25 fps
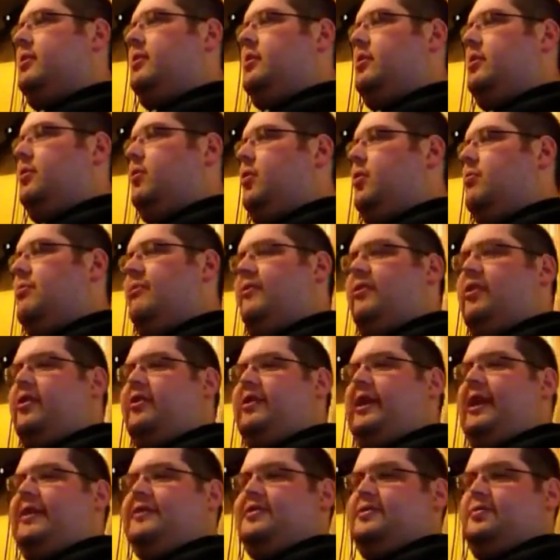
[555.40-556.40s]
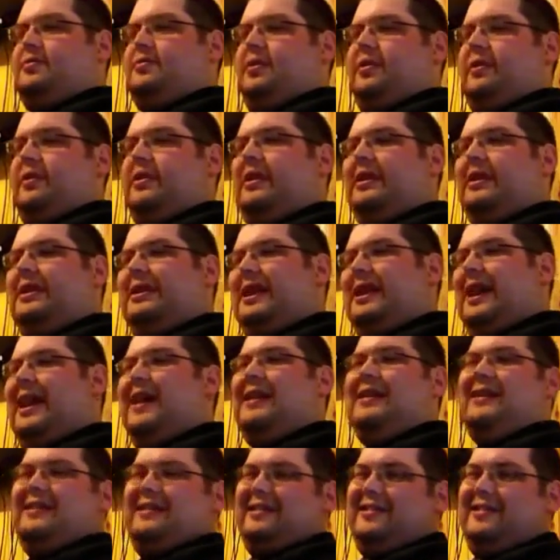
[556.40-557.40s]
the Warhammer 40,000 with, and they
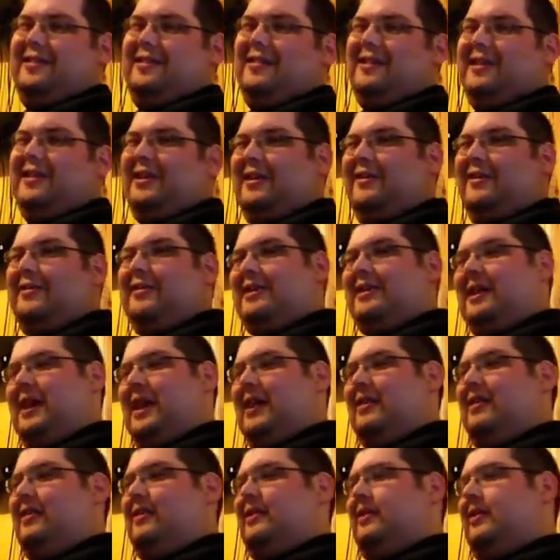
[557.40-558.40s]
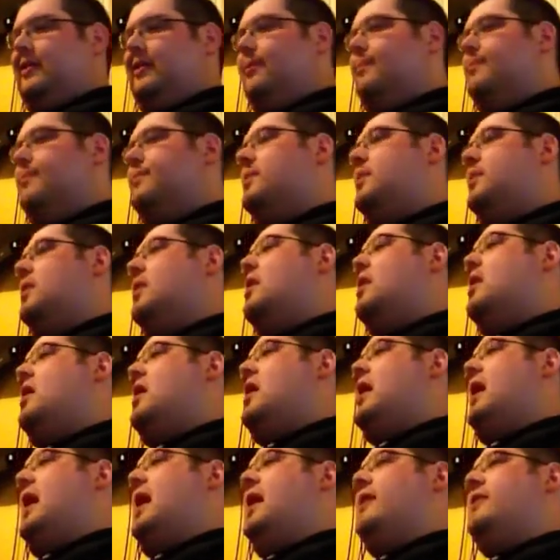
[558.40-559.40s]
kind of got it, and they kind of didn't.
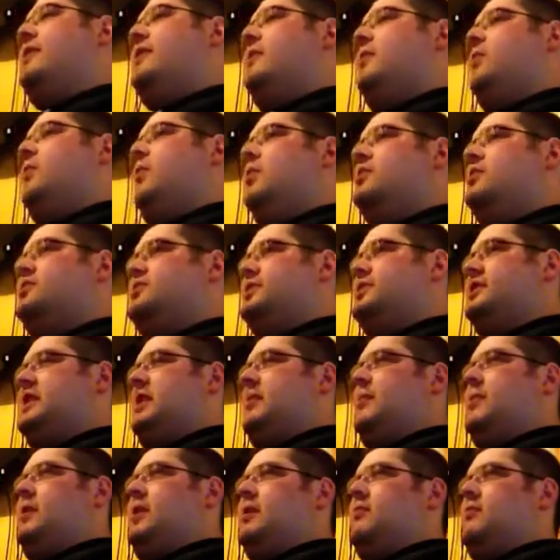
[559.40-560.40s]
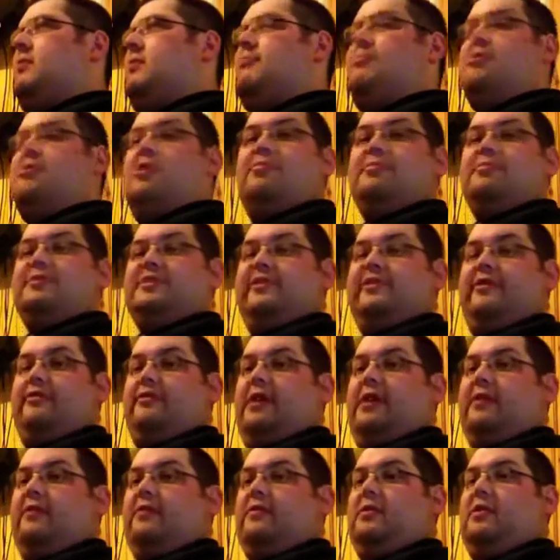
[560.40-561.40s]
And then once again when I repurposed it for
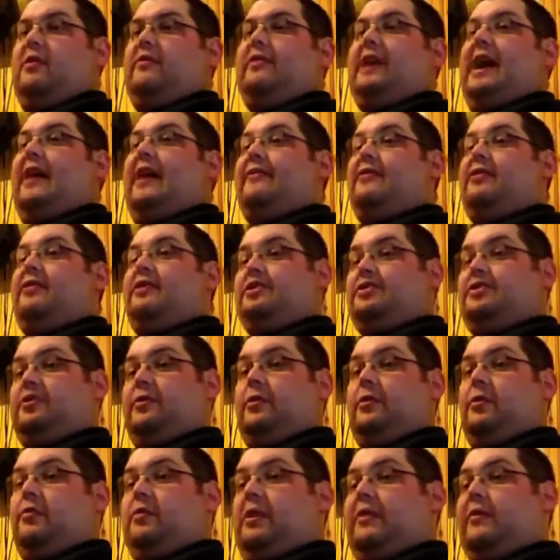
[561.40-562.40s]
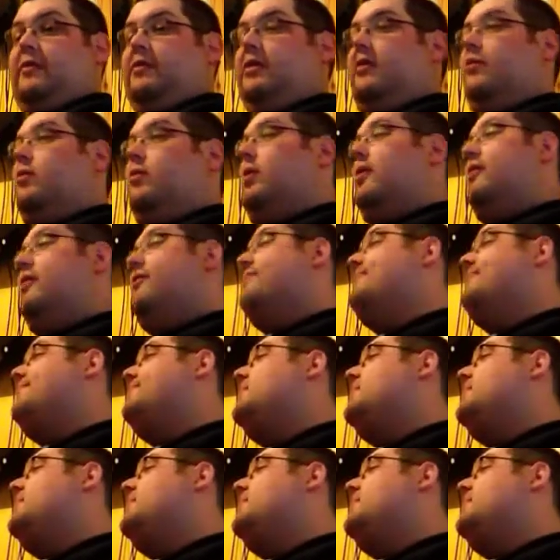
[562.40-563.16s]
Ravenloft after discovering what Ravenloft was.